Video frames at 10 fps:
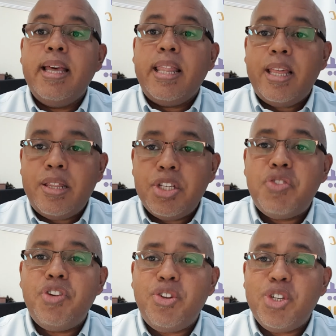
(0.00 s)
then this
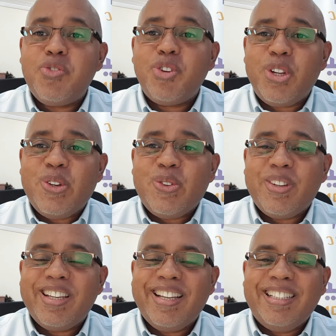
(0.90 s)
video is for you.
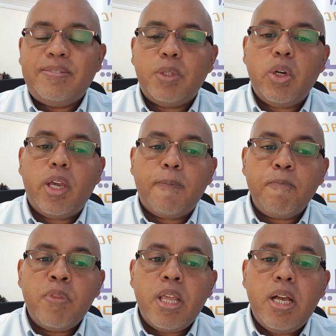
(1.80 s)
Yeah, okay.
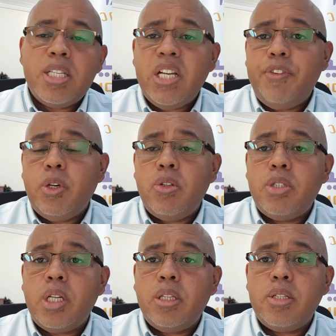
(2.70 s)
A safety
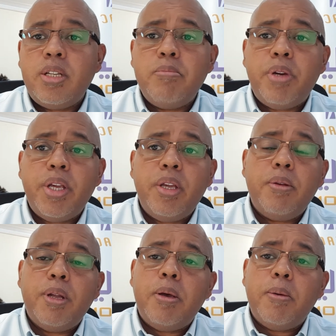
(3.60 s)
consultant
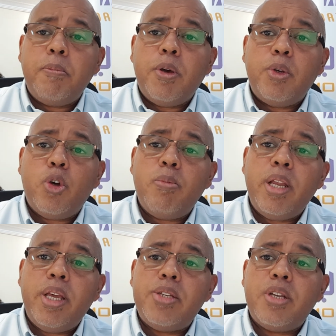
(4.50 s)

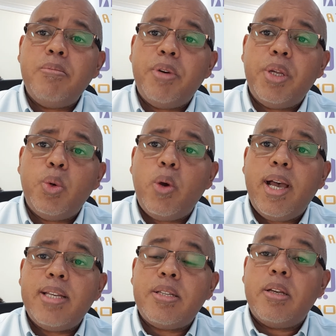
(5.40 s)
normally he's somebody who
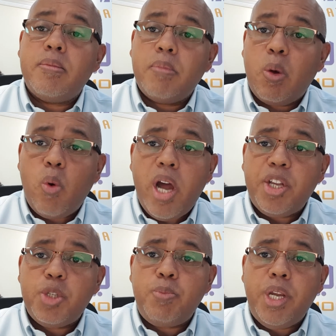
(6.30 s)
has a wide
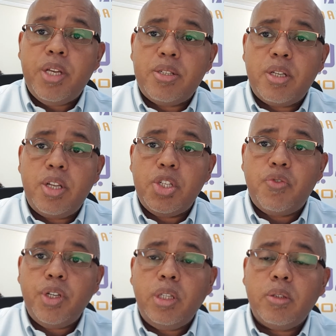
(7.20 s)
experience in his
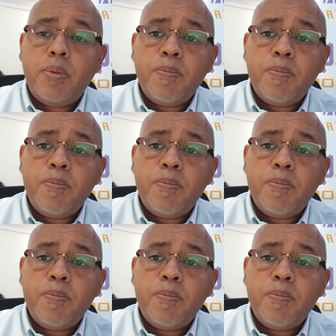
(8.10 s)
field.